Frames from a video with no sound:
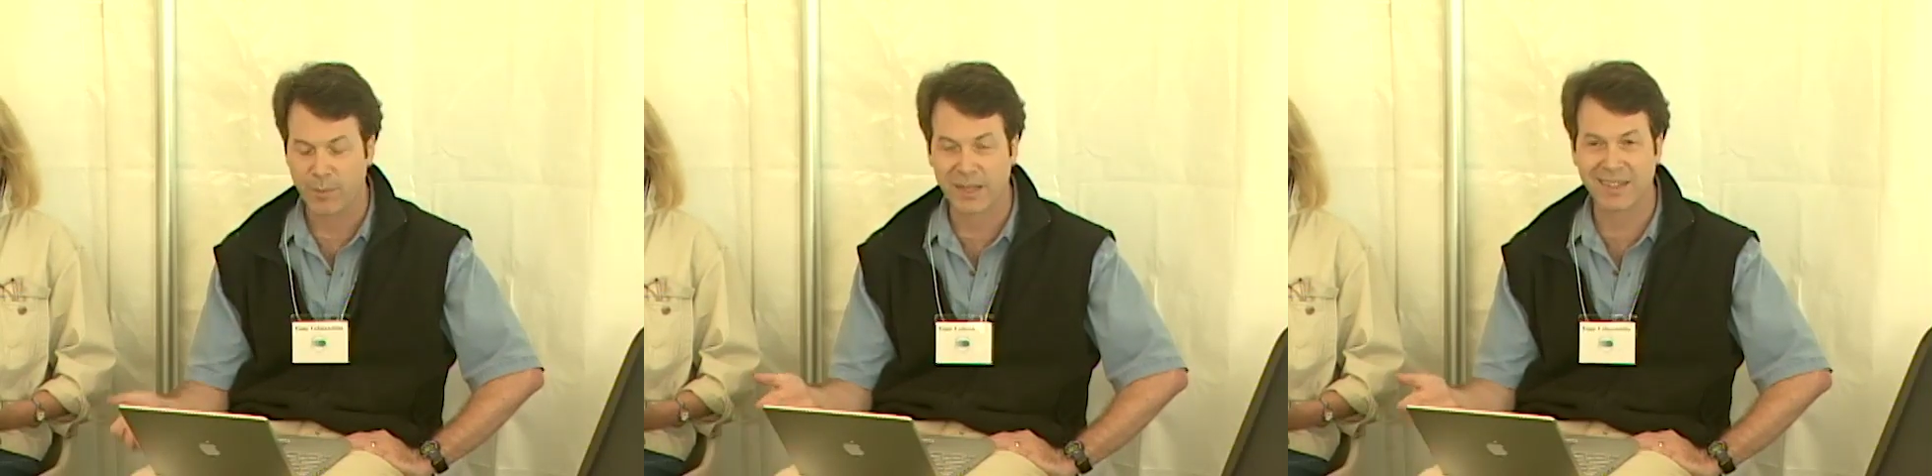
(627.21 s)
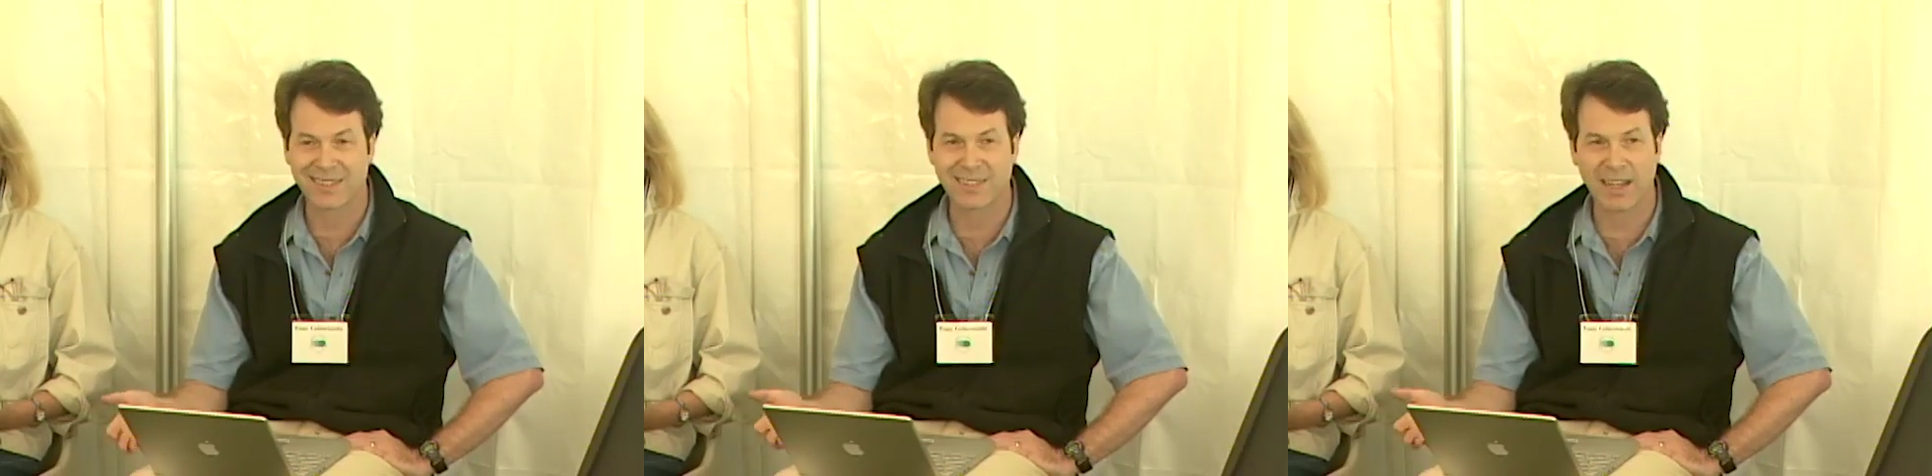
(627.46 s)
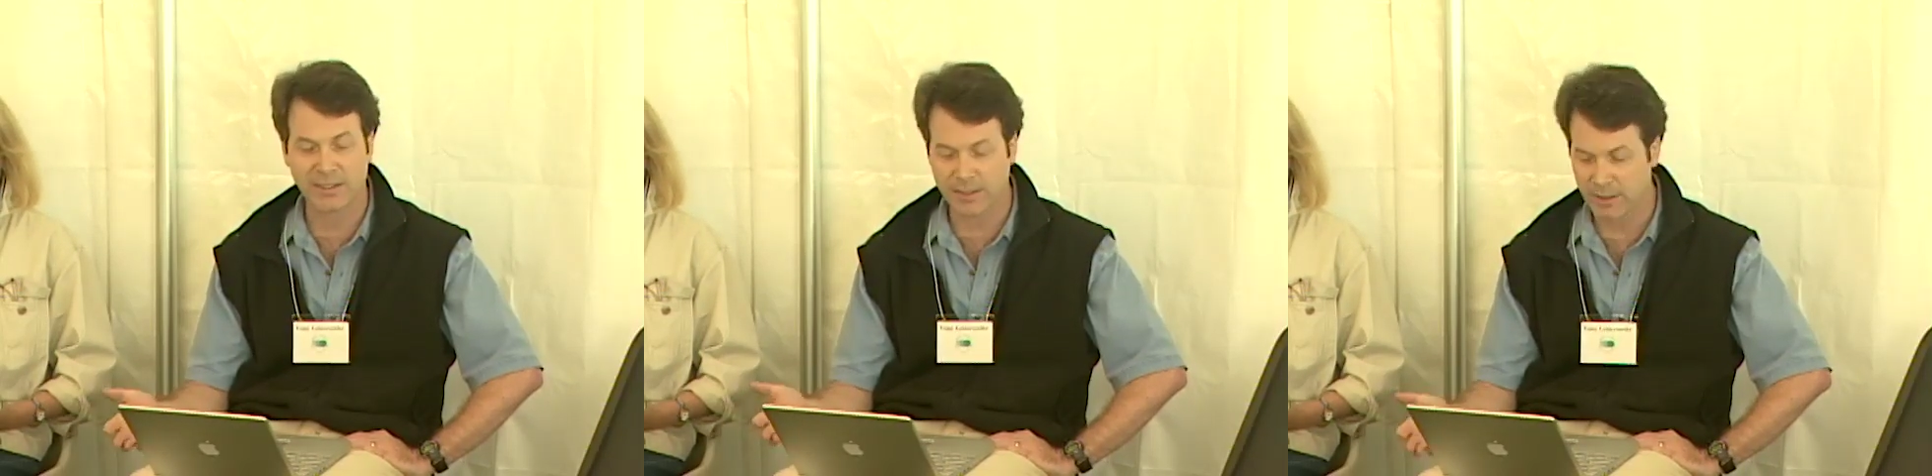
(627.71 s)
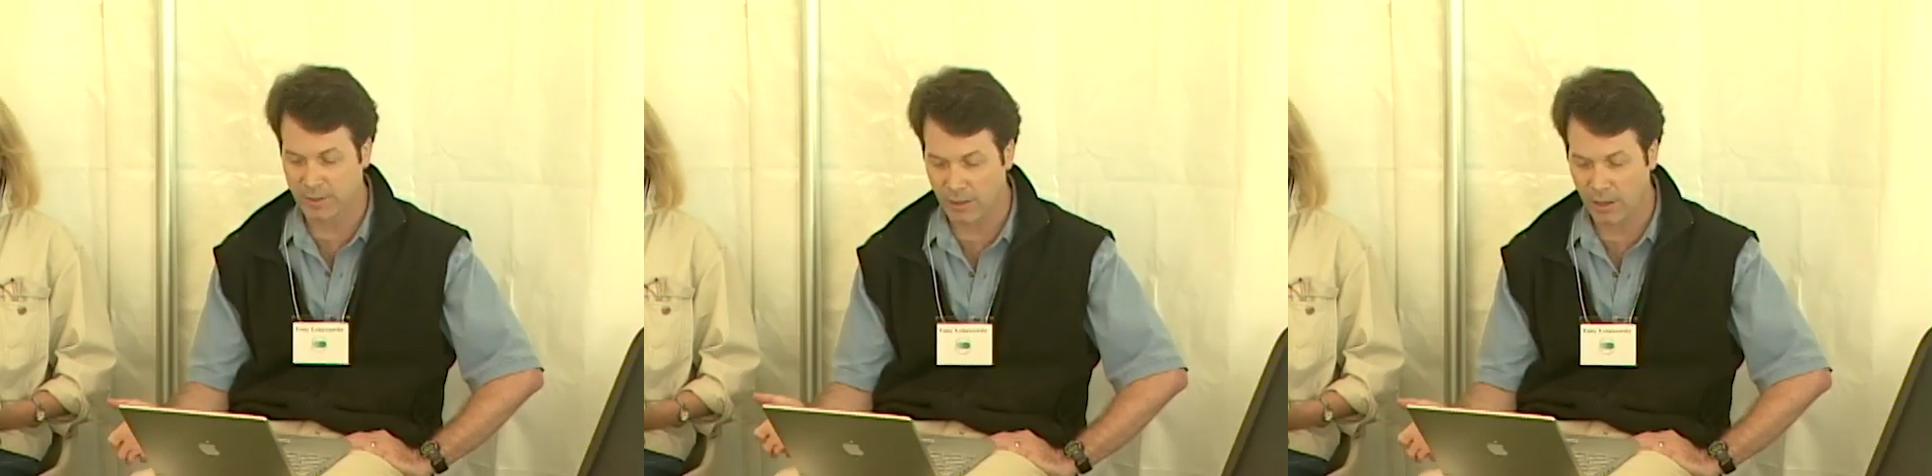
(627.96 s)
but the
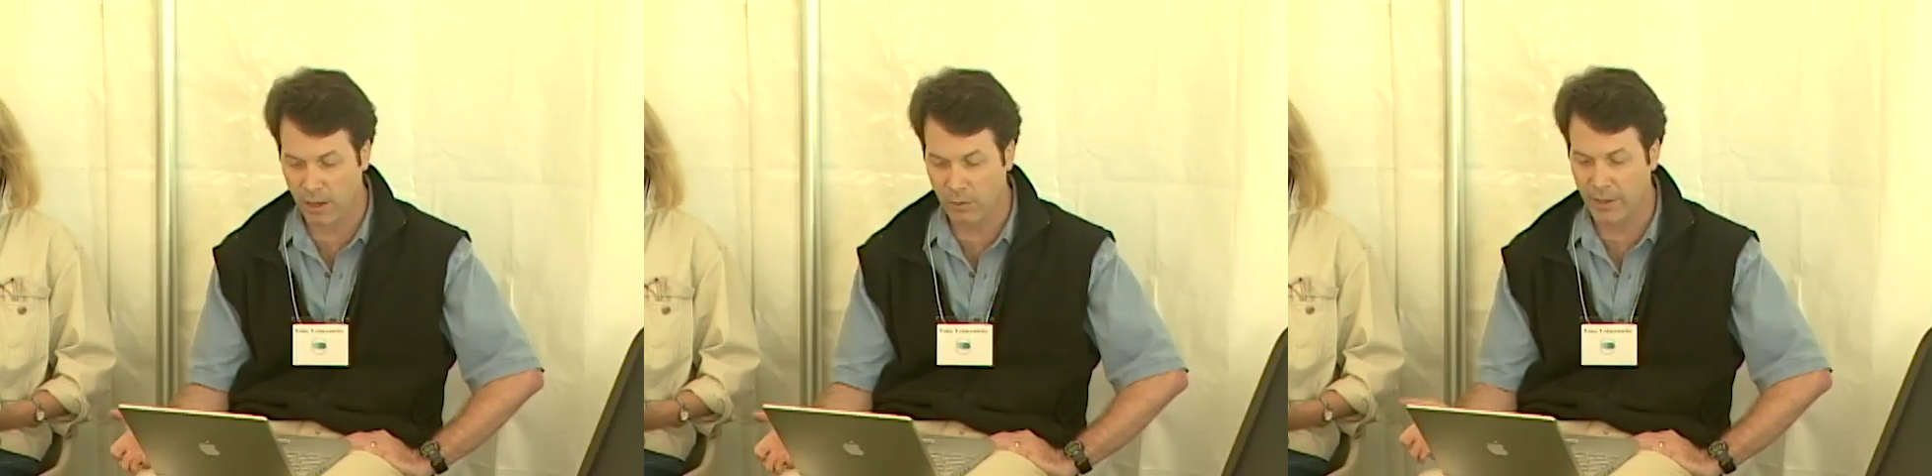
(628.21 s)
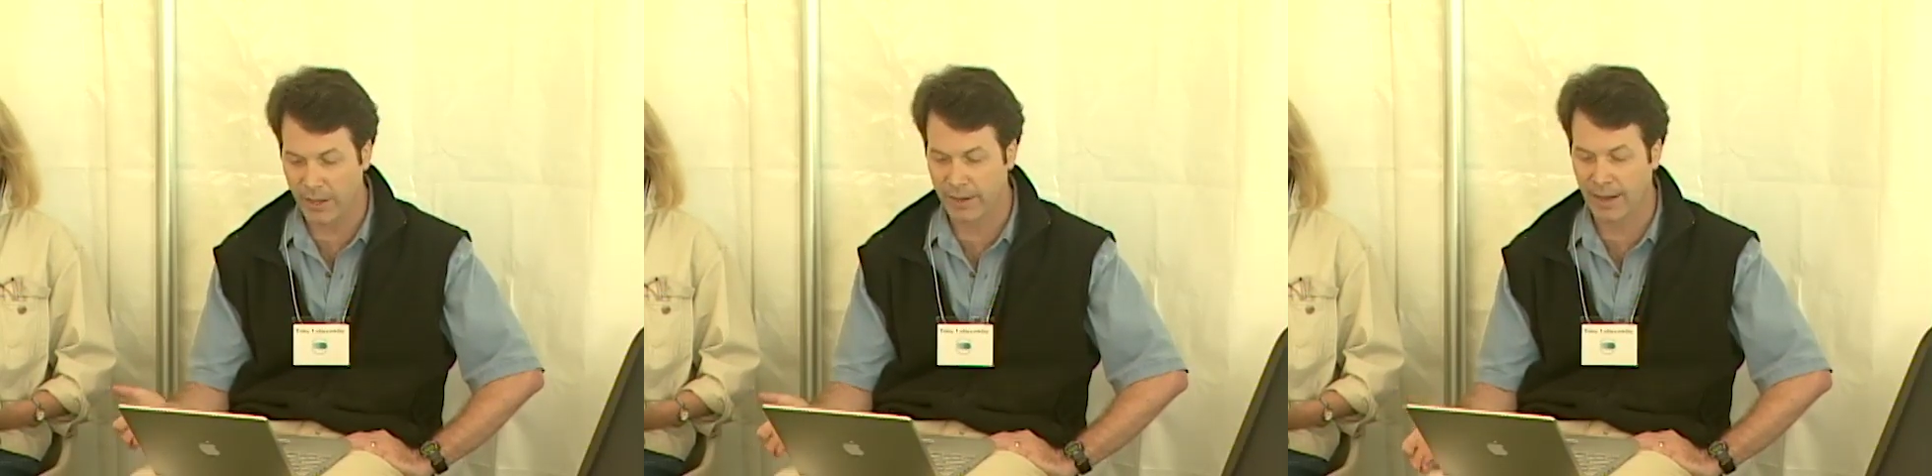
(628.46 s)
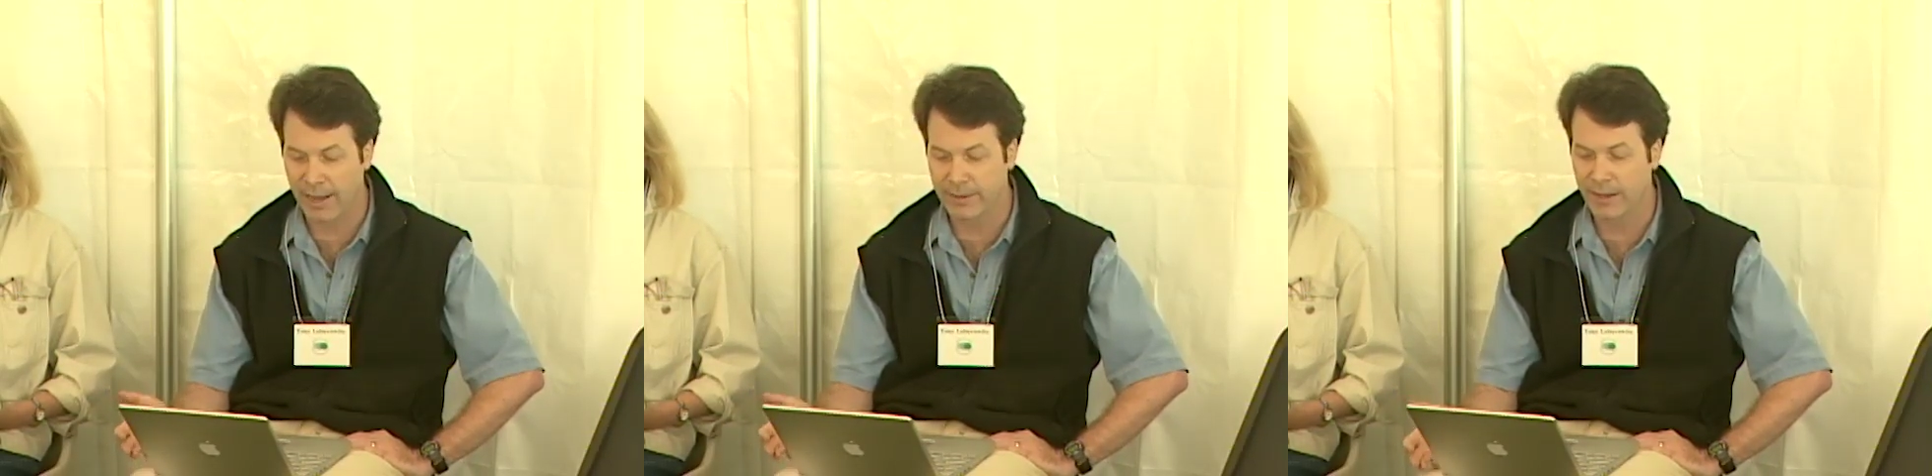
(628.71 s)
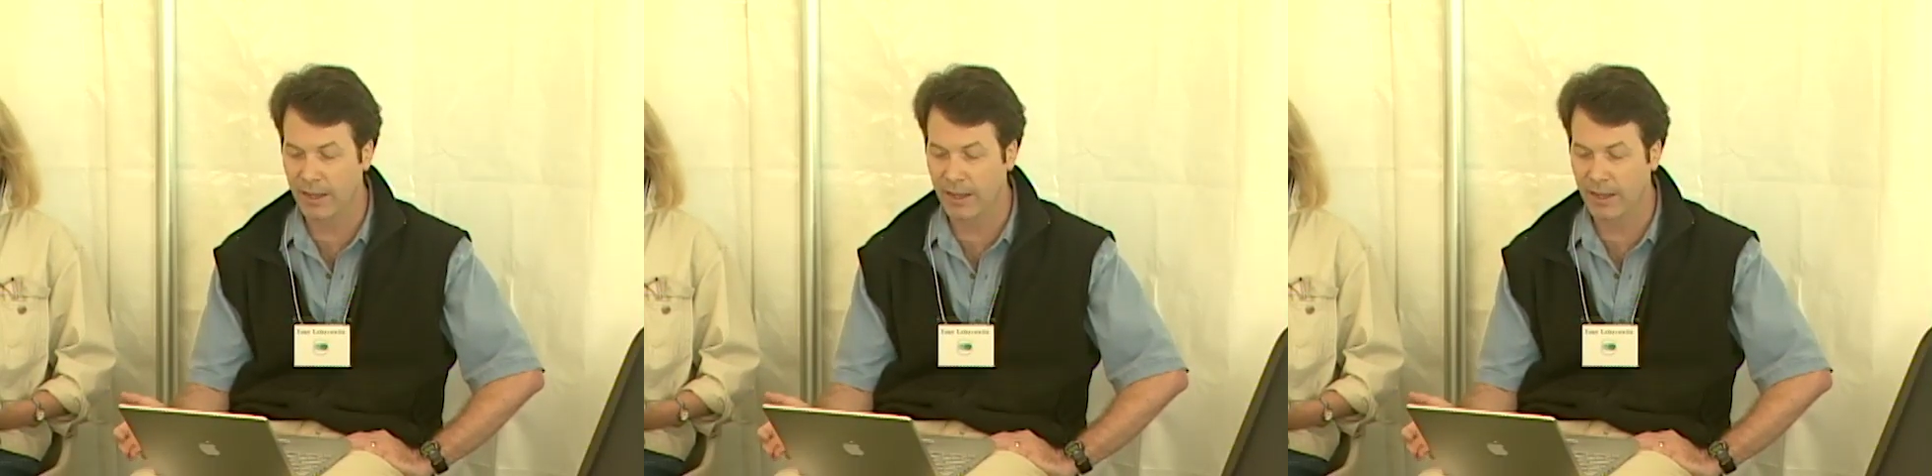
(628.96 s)
senses alone cannot